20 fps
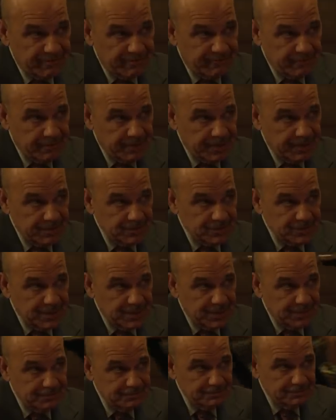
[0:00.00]
do it from the
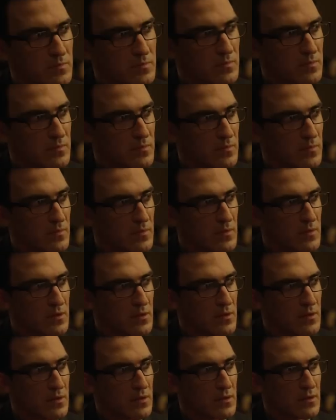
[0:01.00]
inside.
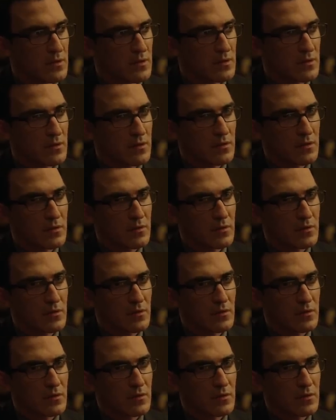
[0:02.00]
Under my guidance, of